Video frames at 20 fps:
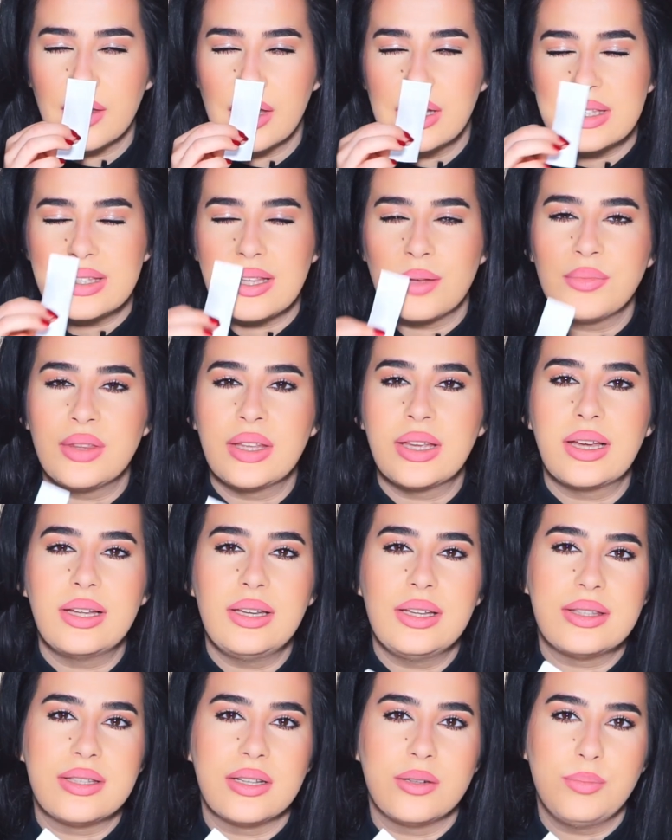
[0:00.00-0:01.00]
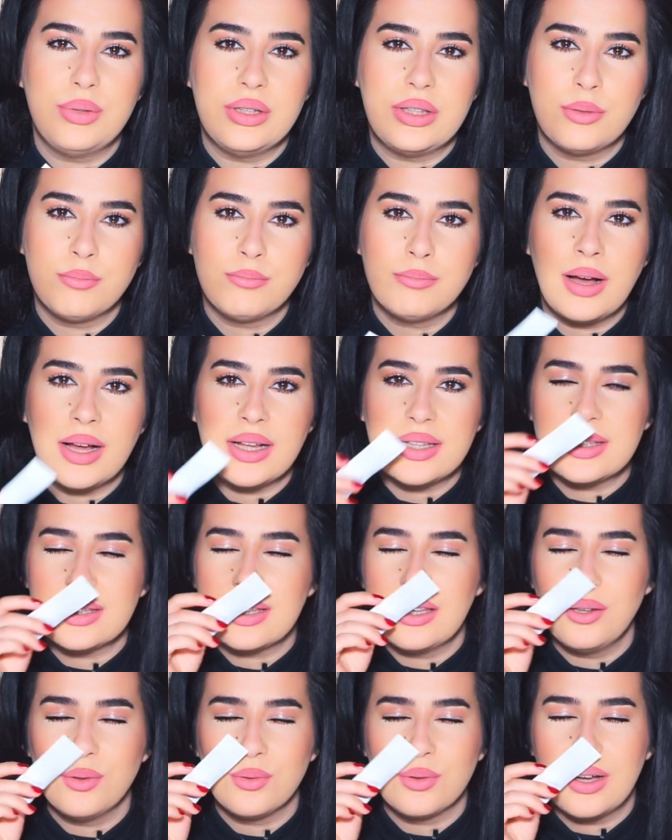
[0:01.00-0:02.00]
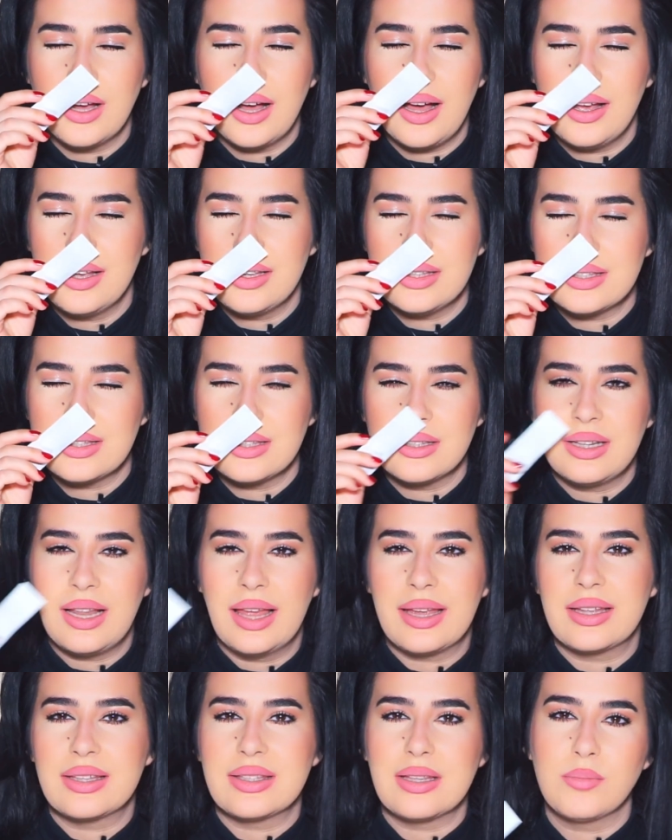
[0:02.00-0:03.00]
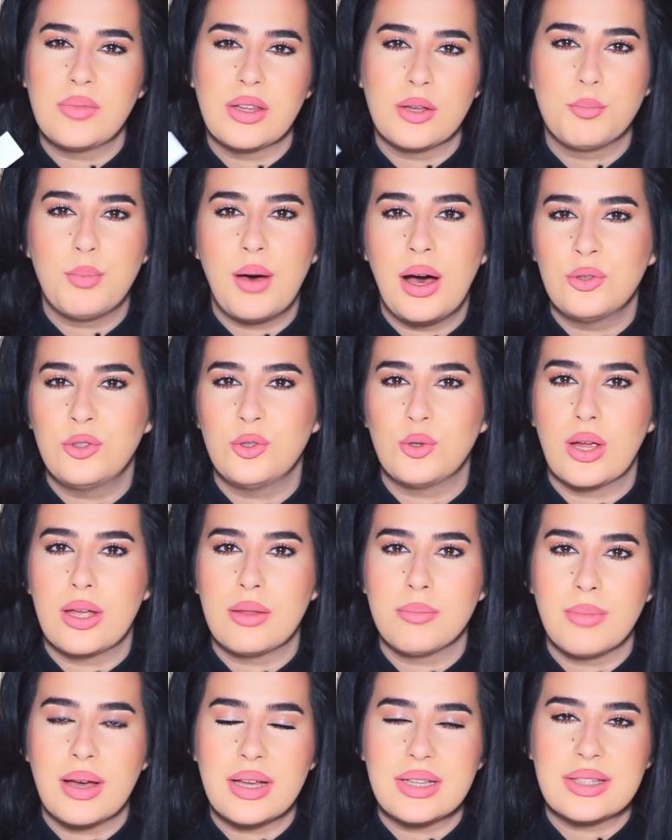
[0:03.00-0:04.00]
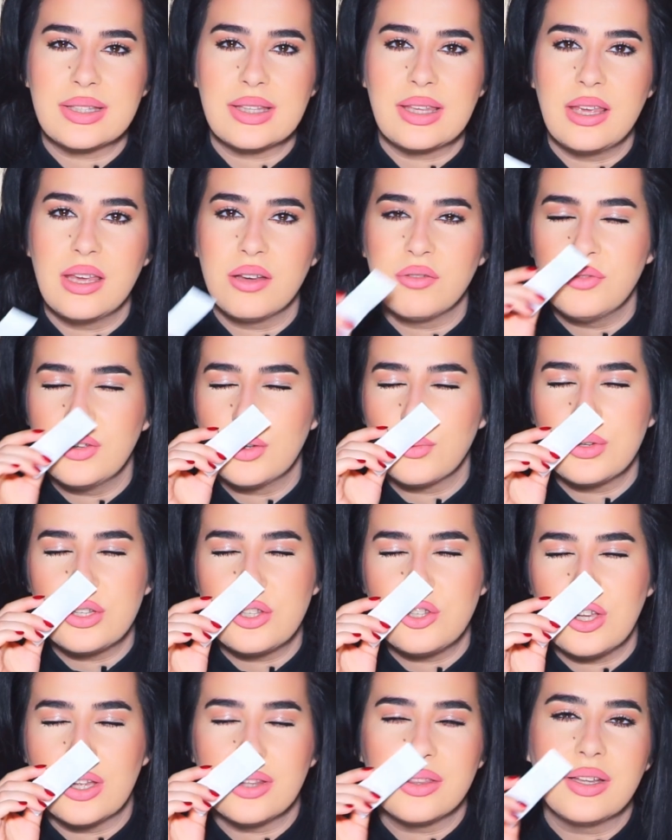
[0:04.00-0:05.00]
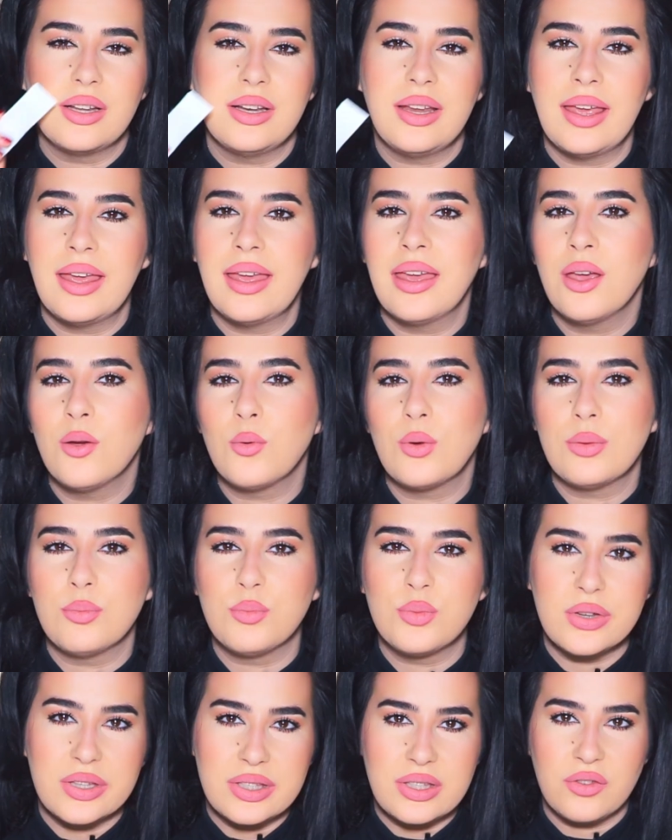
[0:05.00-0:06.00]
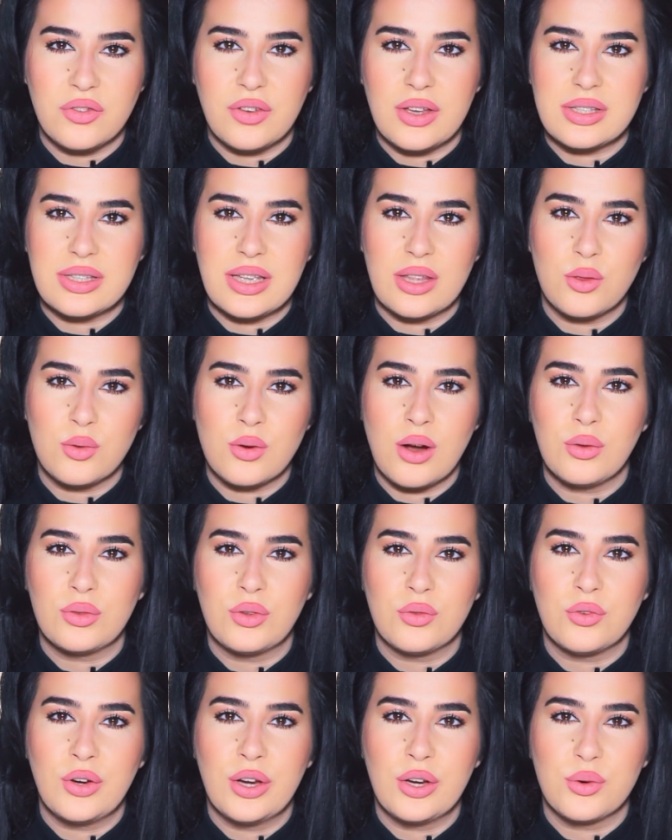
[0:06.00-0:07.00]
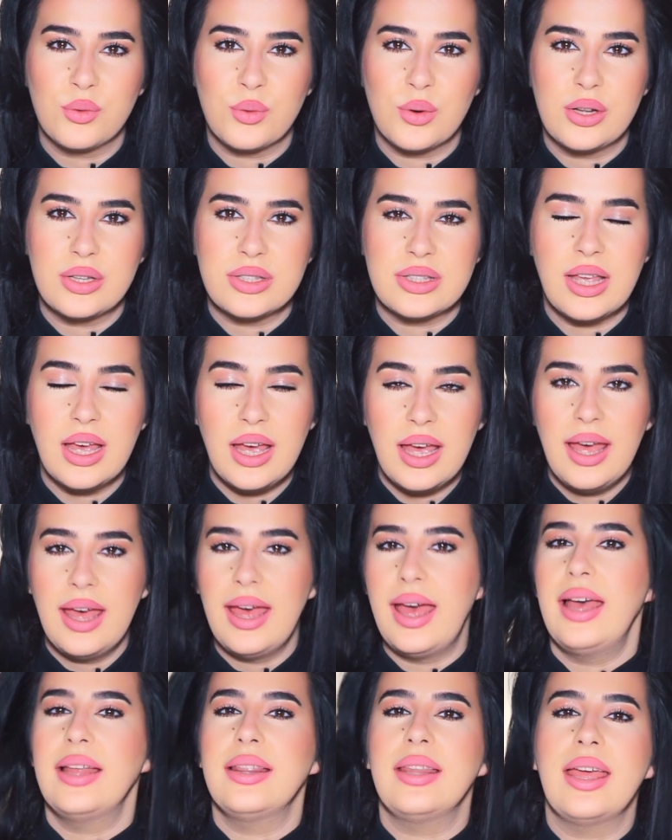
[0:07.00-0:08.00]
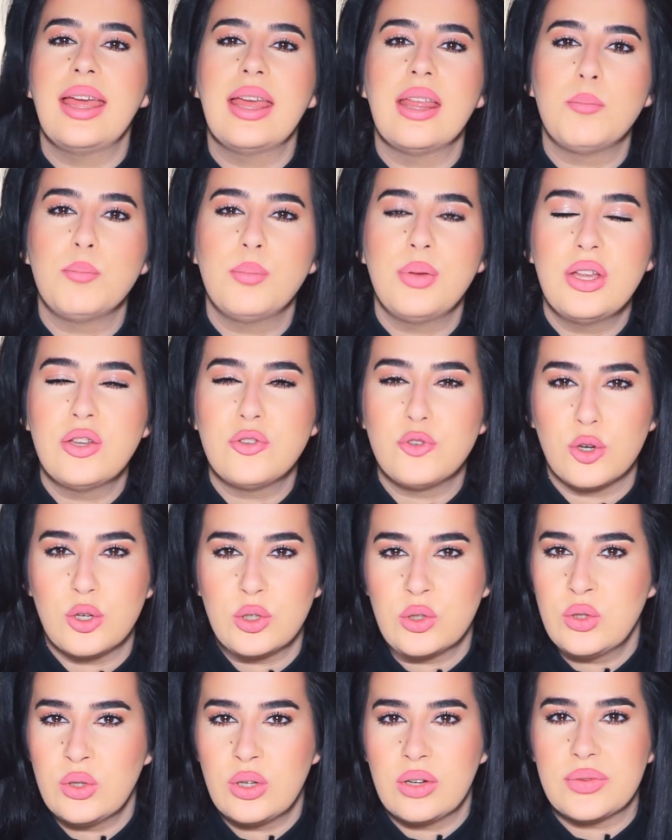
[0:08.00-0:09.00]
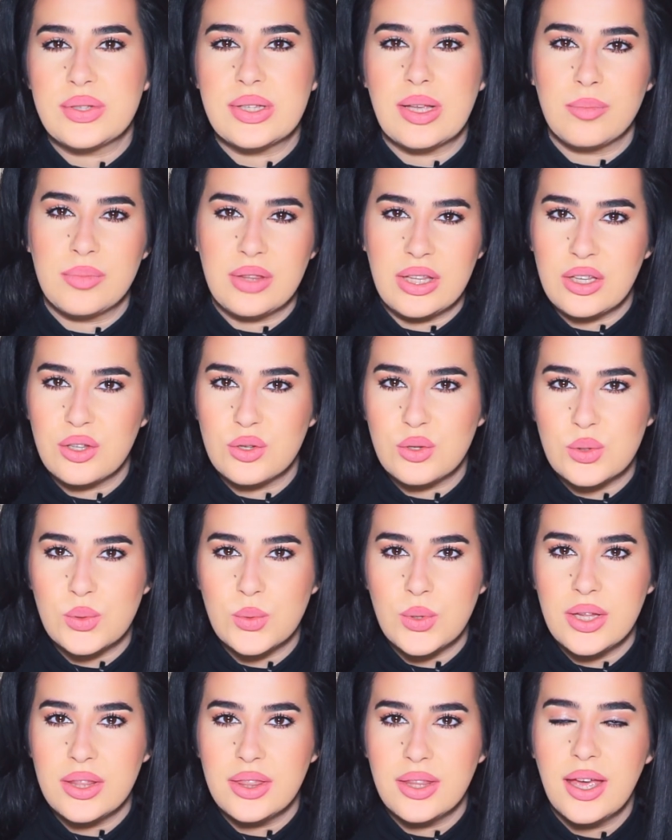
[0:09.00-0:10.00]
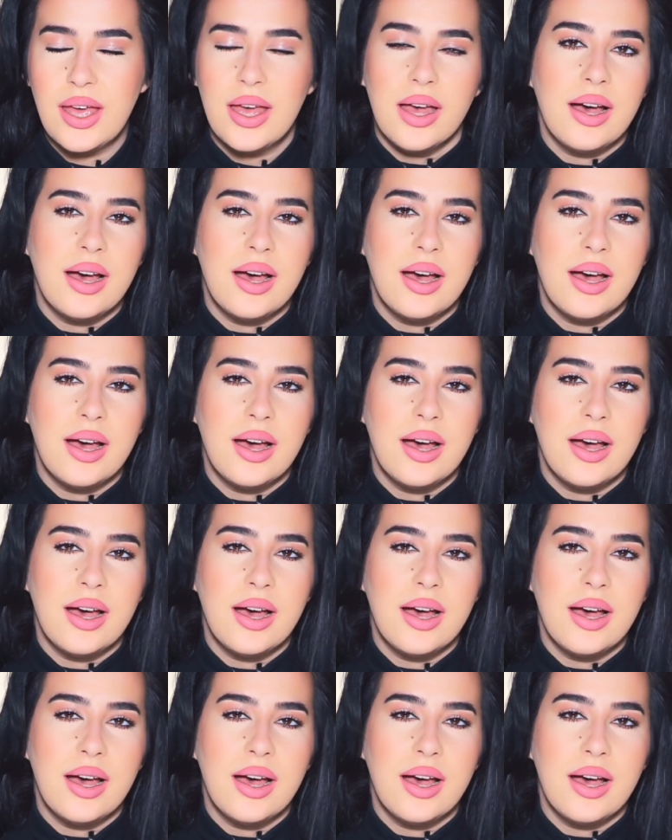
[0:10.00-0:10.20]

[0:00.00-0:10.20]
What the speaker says: something a little bit musky, you guys, like something powdery and musky, a very gentle, airy, breezy facet throughout the fragrance, and a pinch or two of something sweet.